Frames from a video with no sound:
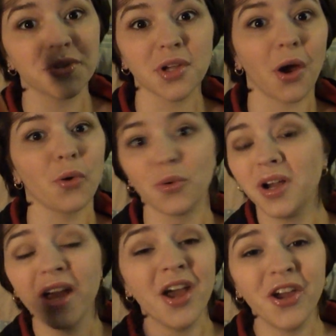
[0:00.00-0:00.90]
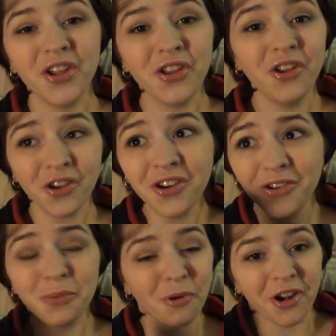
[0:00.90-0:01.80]
so you're gonna
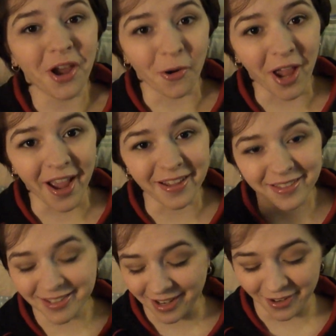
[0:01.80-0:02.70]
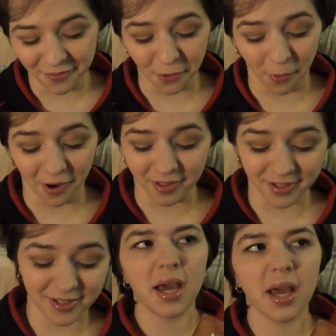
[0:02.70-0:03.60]
do pretty okay in the sun if you're wearing
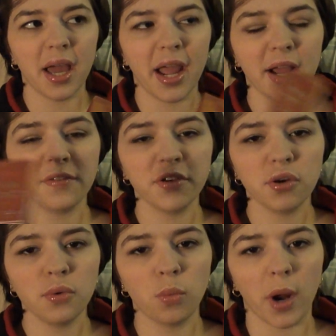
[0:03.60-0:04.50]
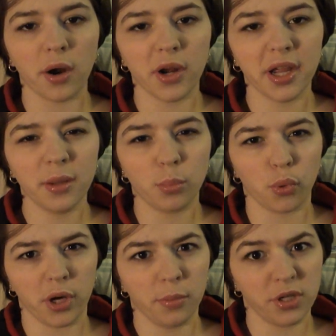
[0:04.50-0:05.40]
this. After wearing it
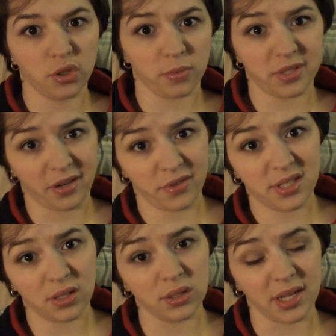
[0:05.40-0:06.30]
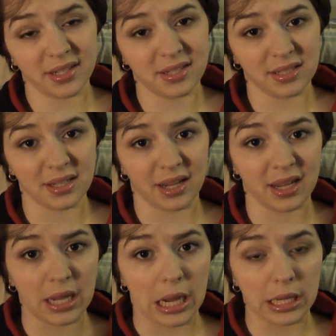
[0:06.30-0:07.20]
pretty much almost every single day since I
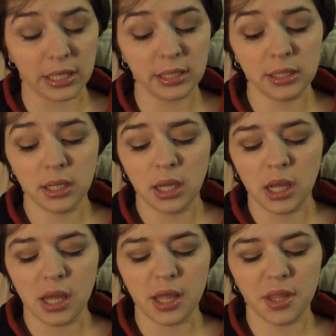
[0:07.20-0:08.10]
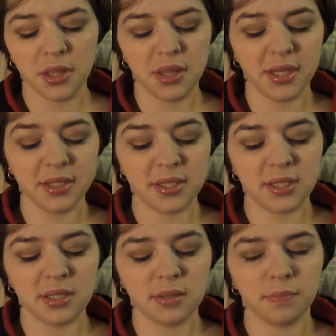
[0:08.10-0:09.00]
got it,
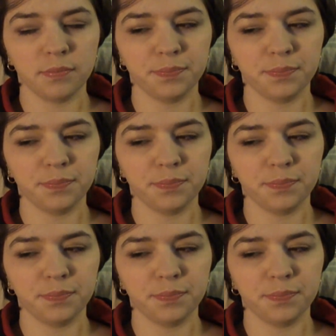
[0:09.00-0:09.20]
this